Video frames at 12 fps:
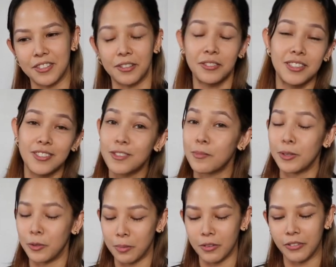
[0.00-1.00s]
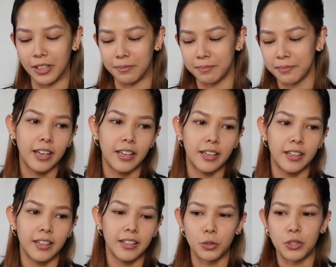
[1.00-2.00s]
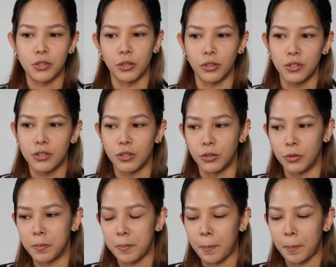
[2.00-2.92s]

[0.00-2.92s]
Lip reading: So it was super duper fun. I was also